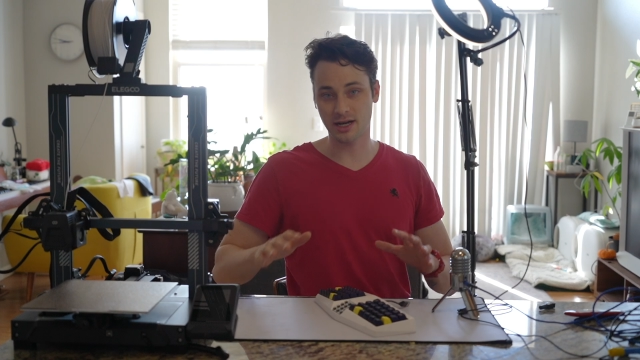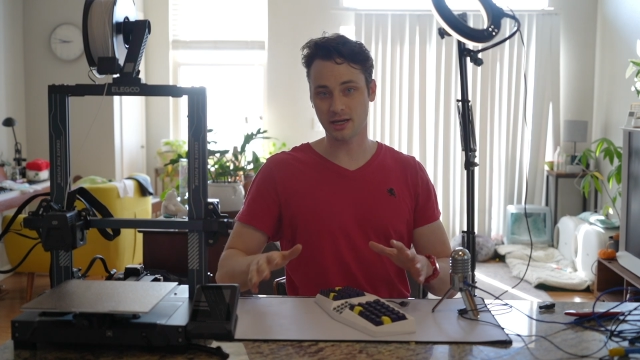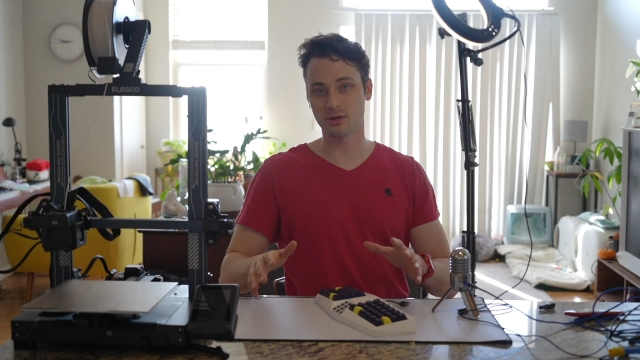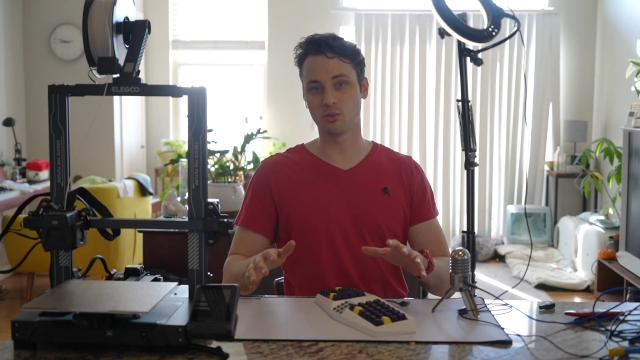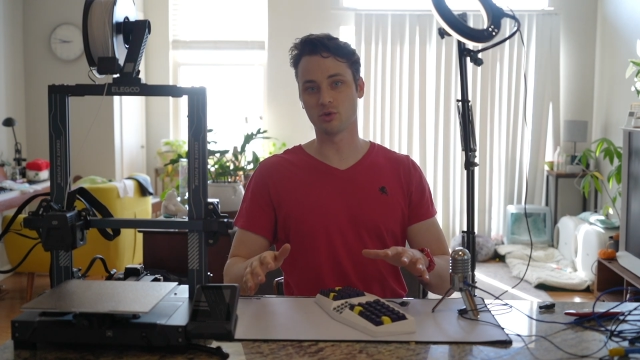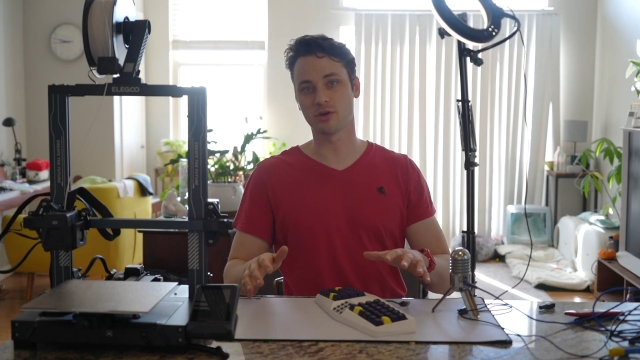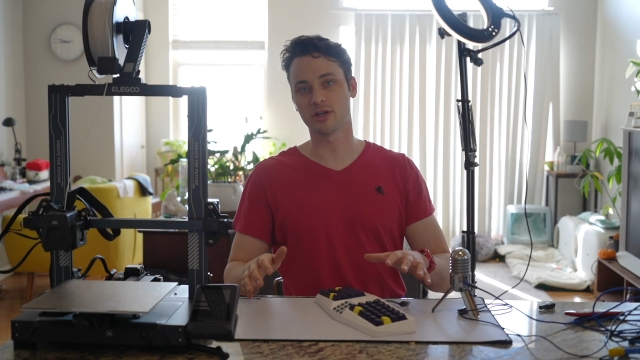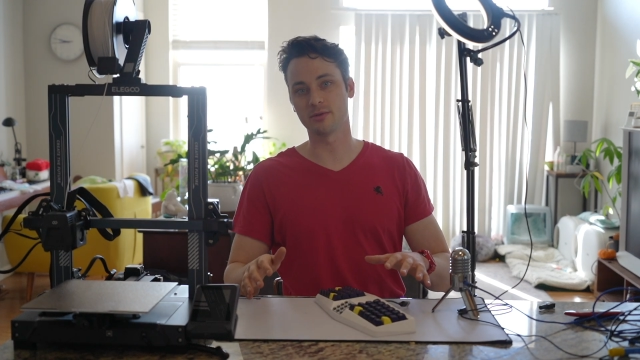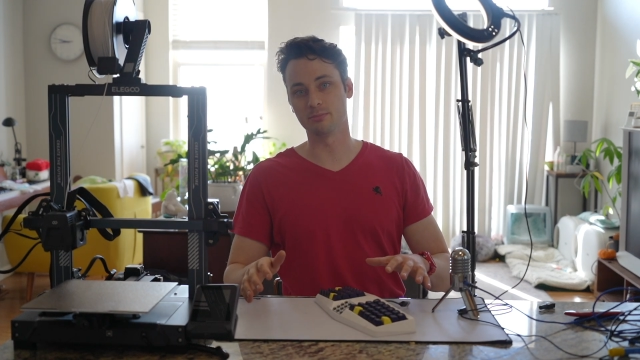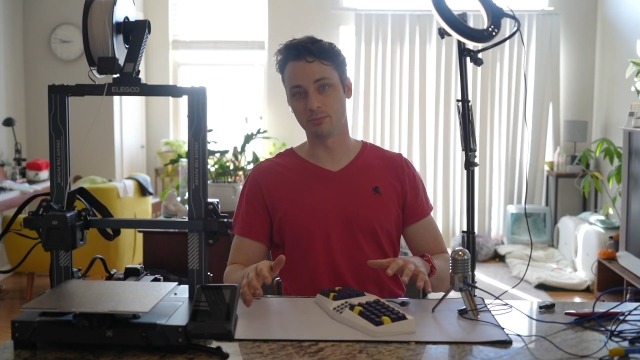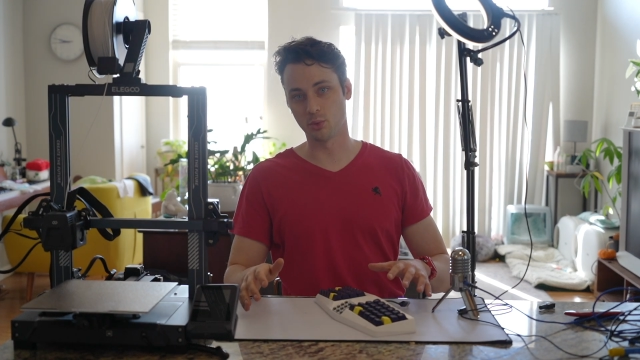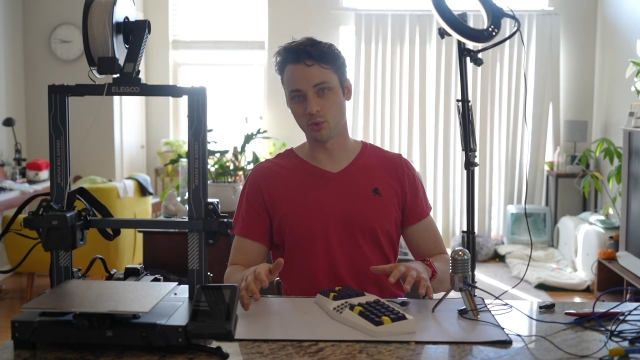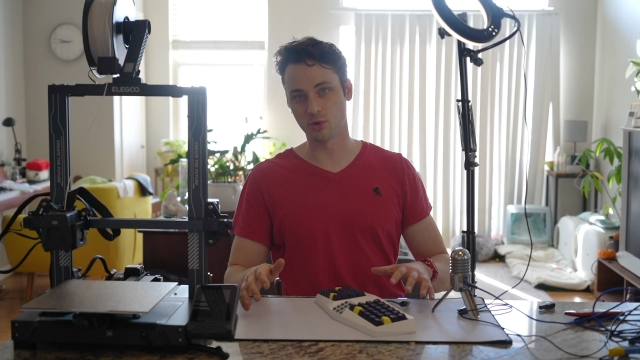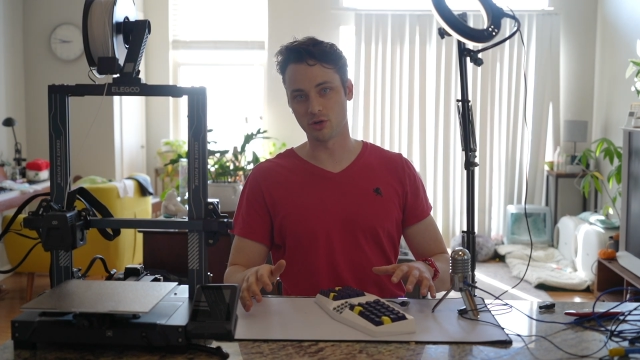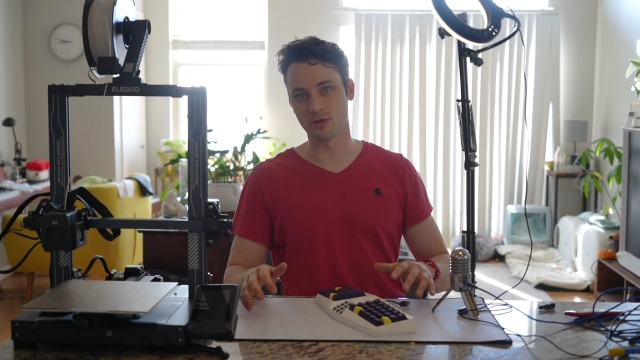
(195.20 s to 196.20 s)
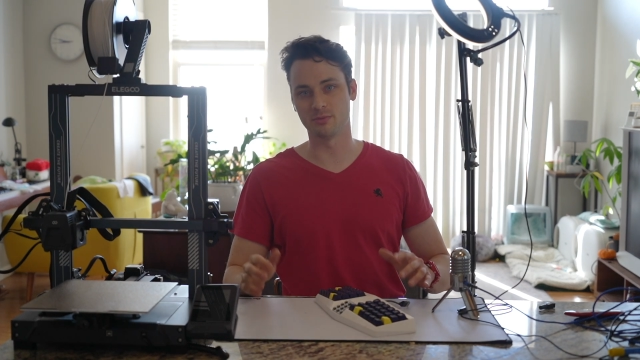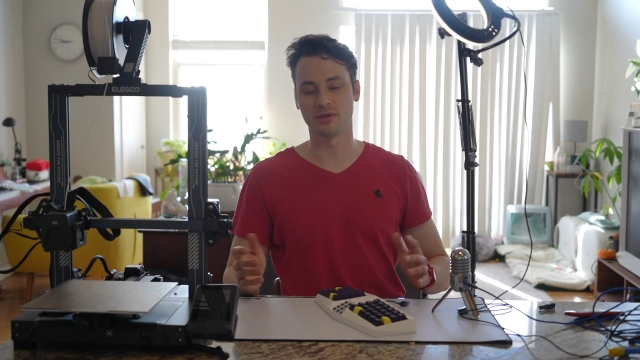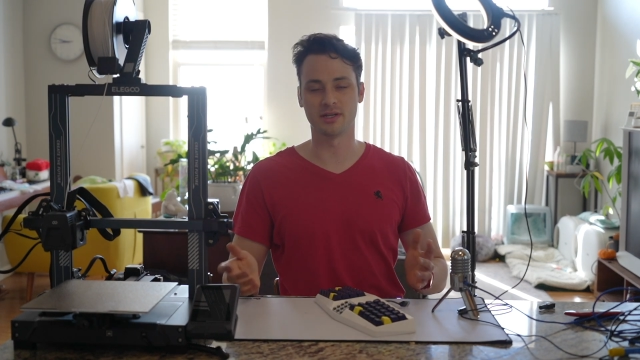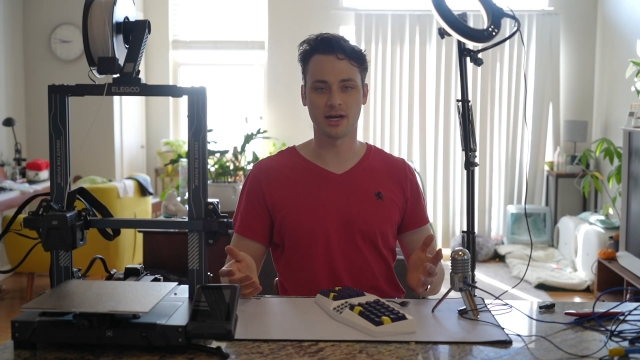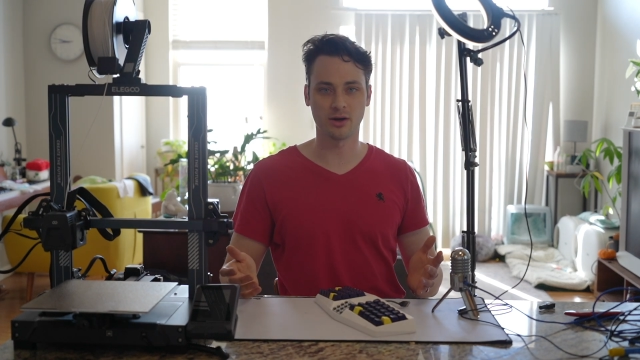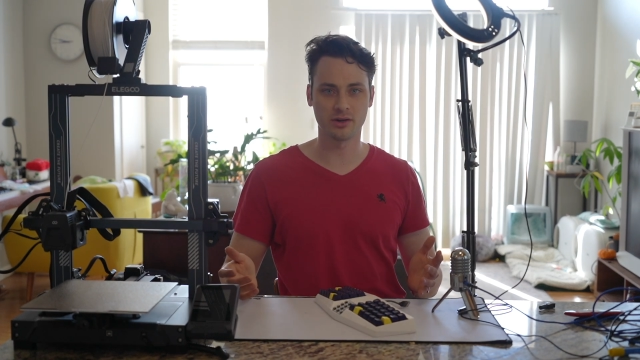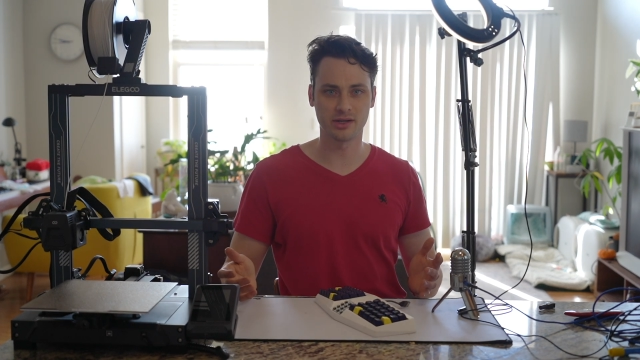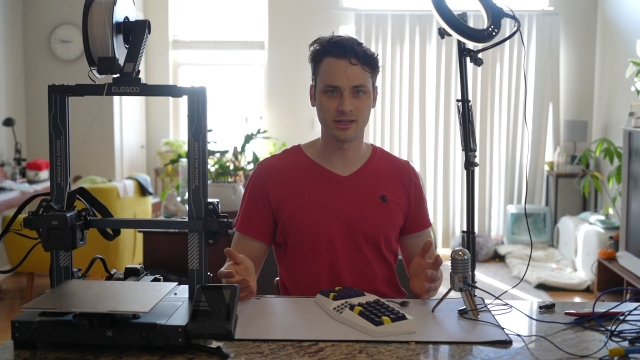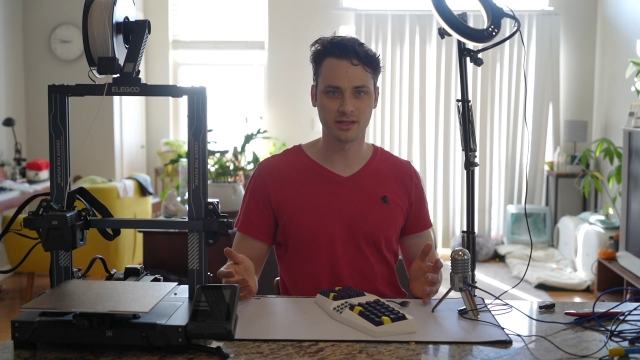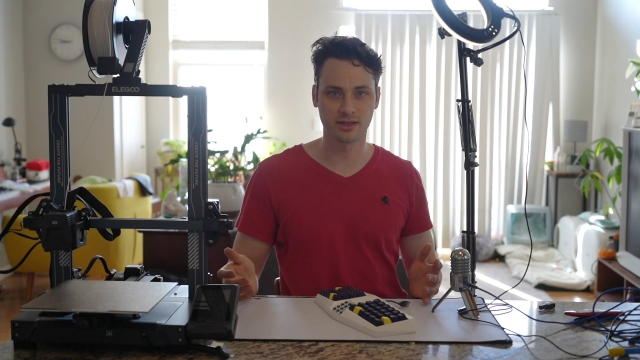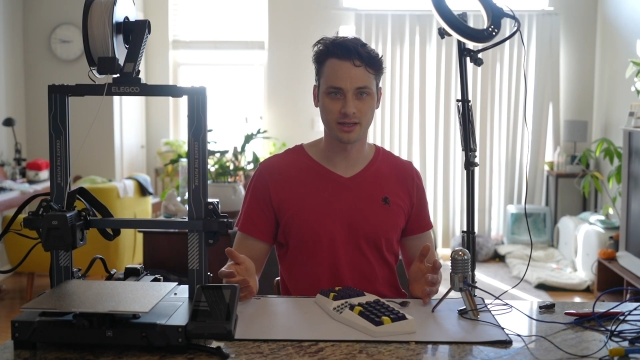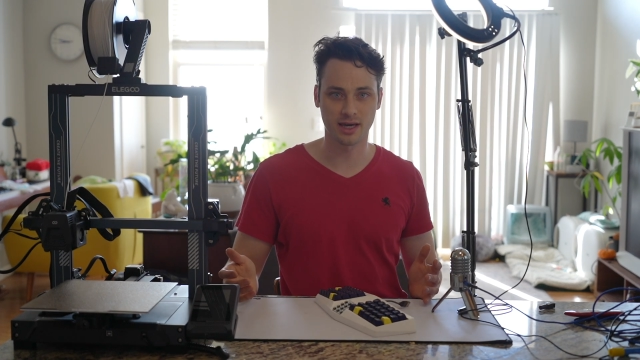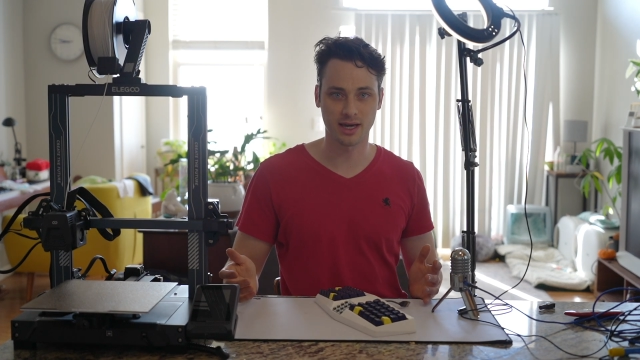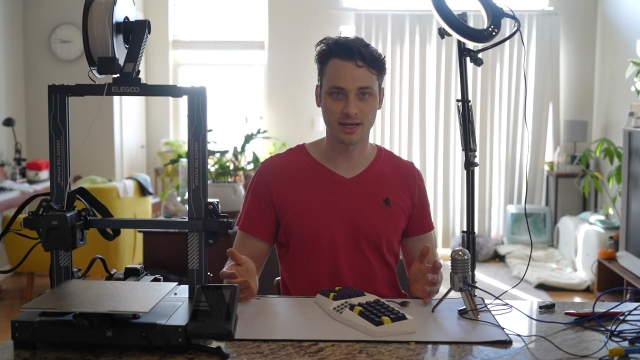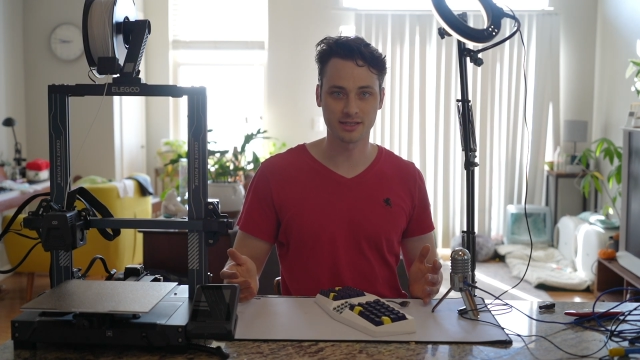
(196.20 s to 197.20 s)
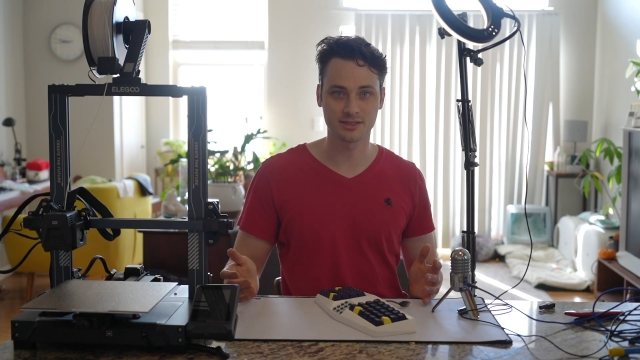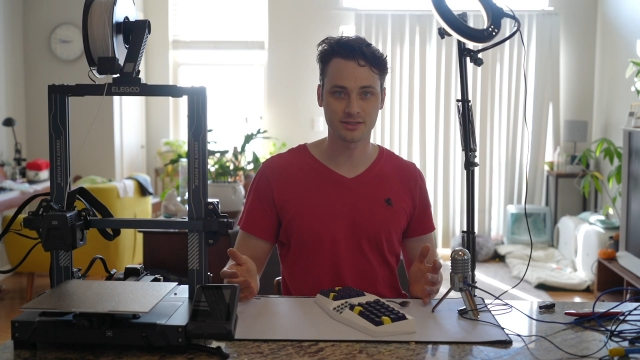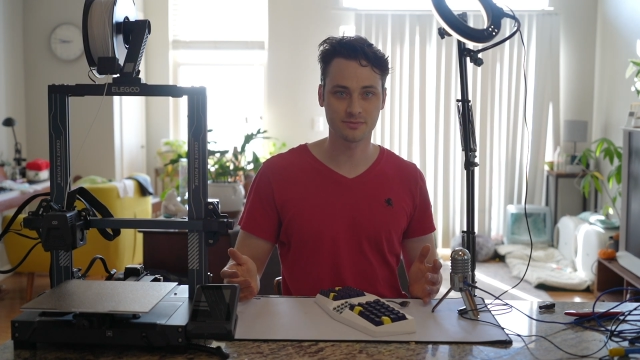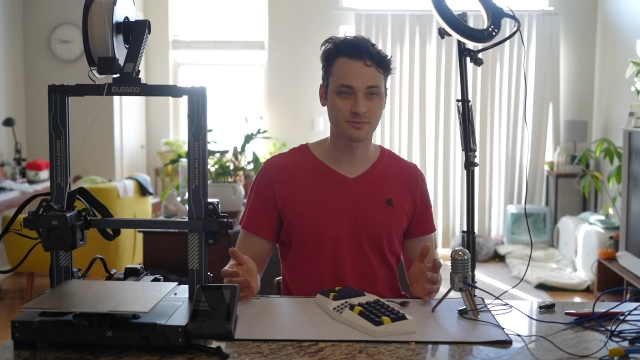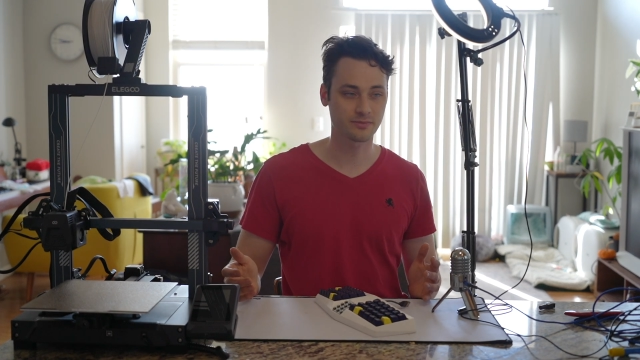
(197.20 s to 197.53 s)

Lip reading: I had a working board, but now I needed a case.